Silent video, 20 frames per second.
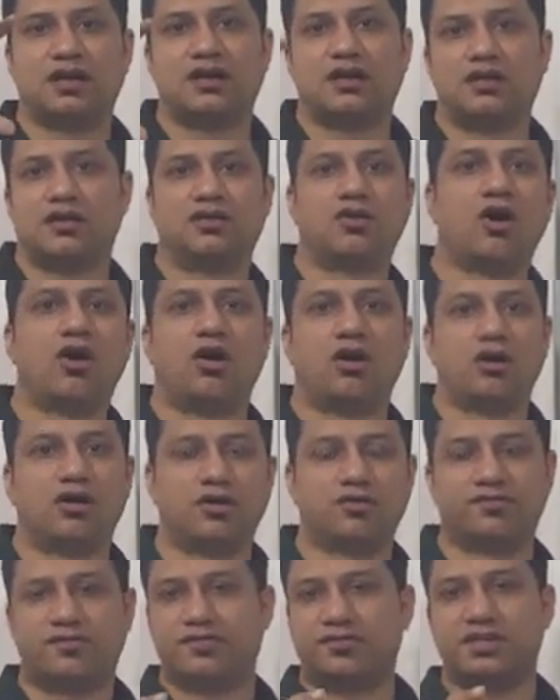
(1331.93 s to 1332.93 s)
long
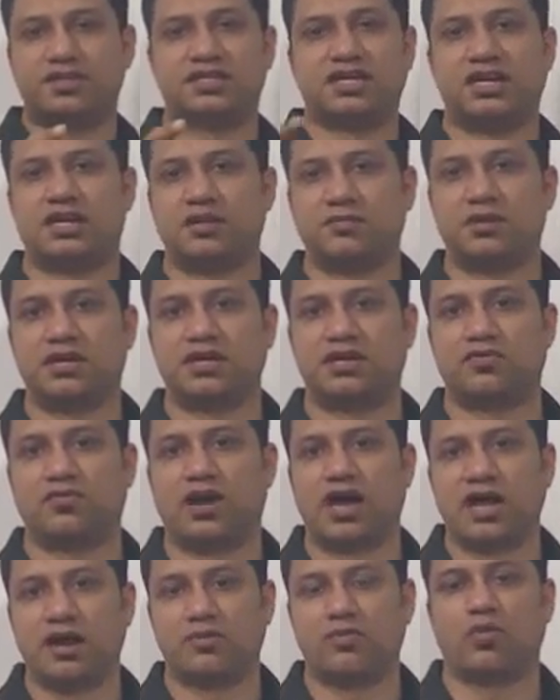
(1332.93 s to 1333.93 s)
or 50 centimeter
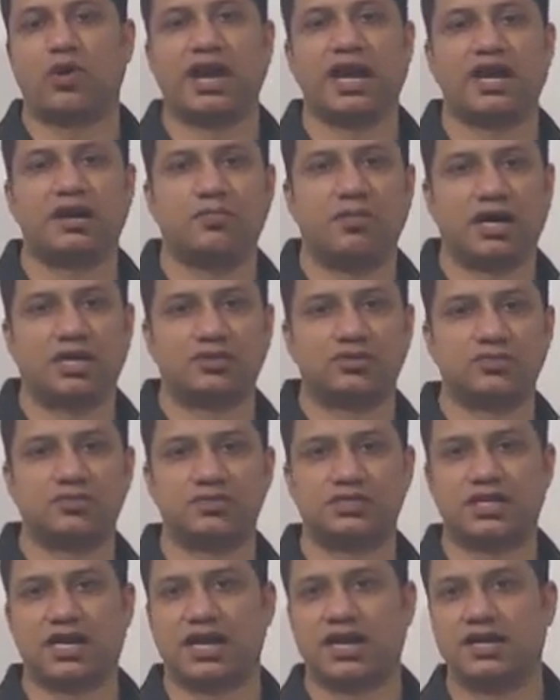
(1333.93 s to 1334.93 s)
wide bathroom
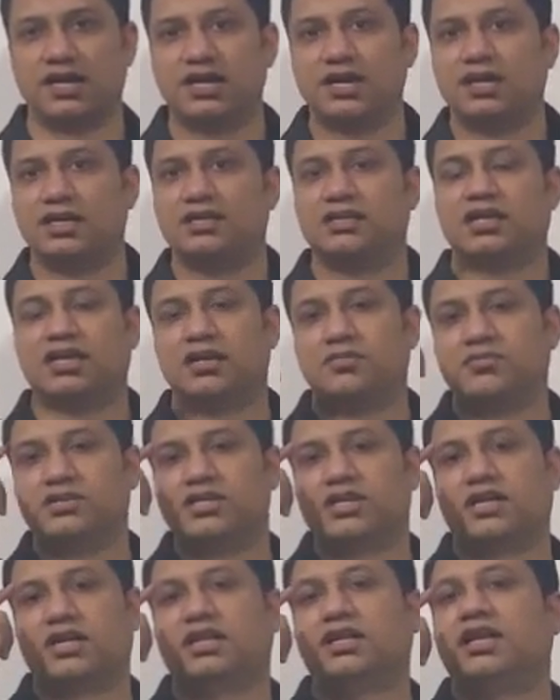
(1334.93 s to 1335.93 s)
stand,
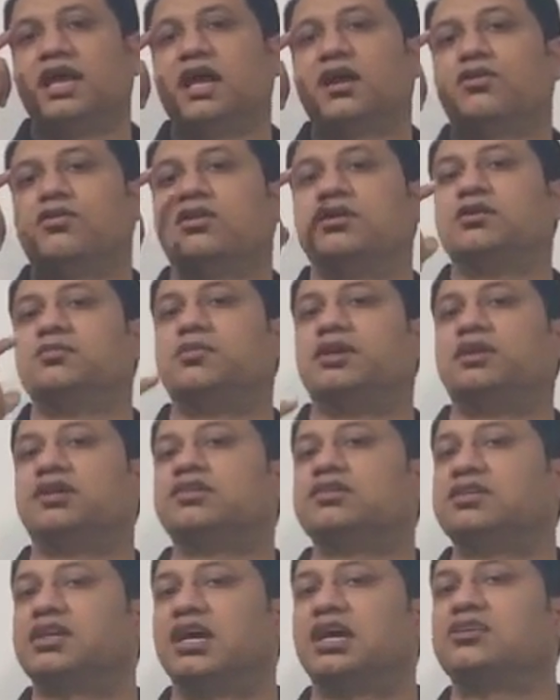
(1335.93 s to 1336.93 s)
the algorithm
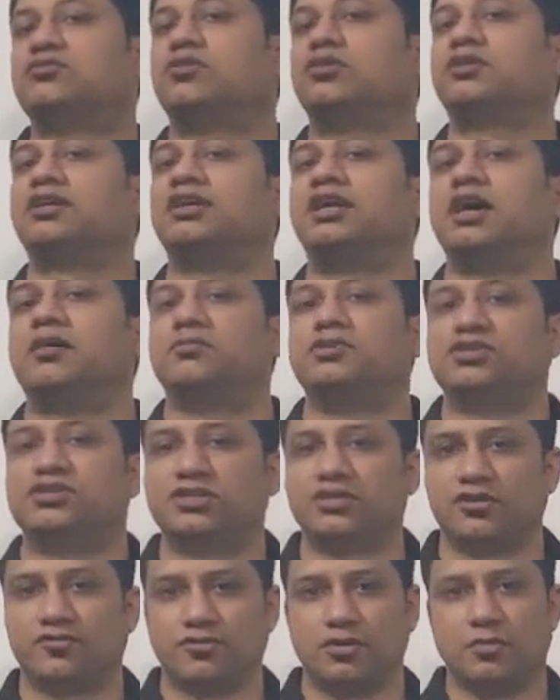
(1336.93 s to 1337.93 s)
understands what the
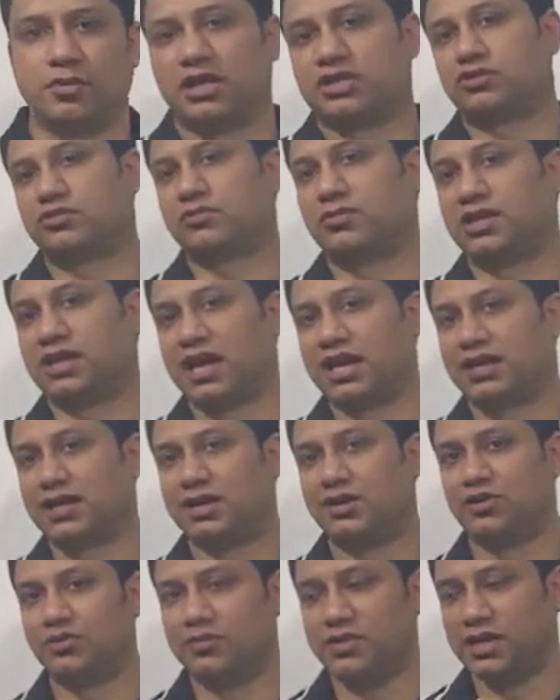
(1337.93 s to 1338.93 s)
dimensions of your bathroom are
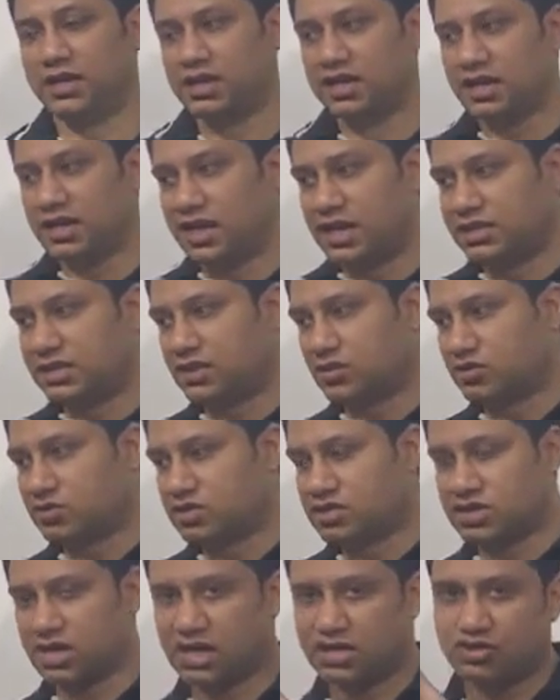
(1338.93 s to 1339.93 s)
likely to be, and they're going
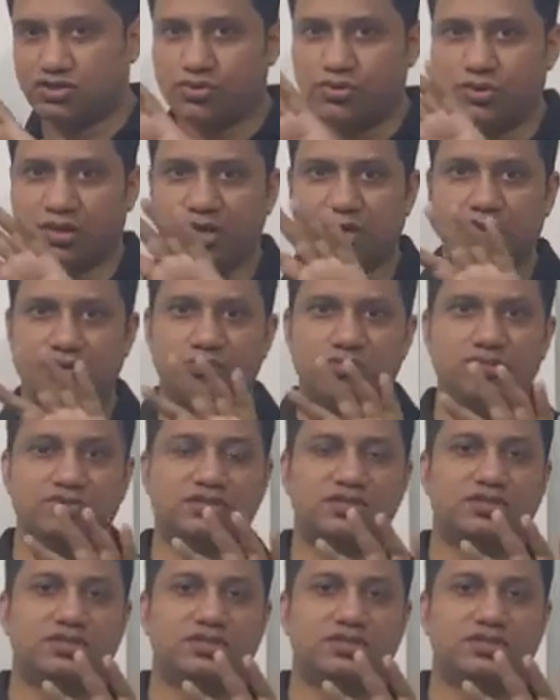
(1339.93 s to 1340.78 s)
to start showing you